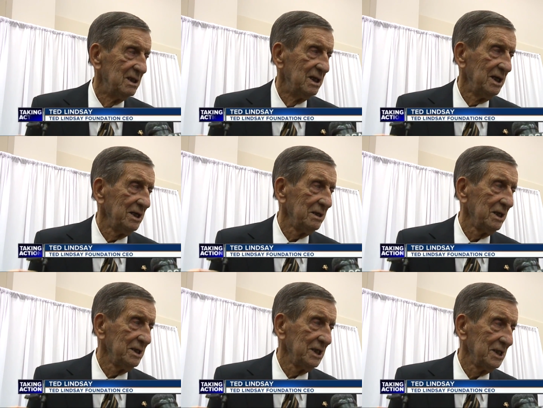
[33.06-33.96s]
And
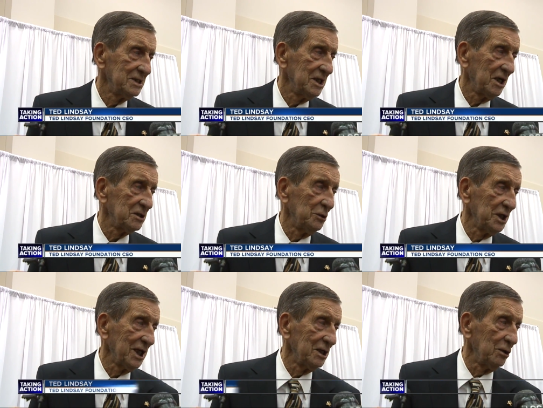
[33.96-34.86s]
it's not going to
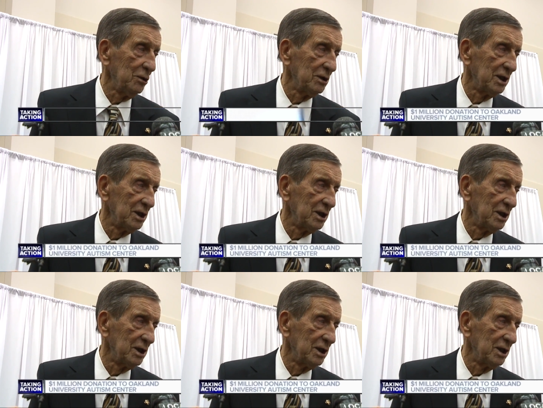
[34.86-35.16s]
get lower.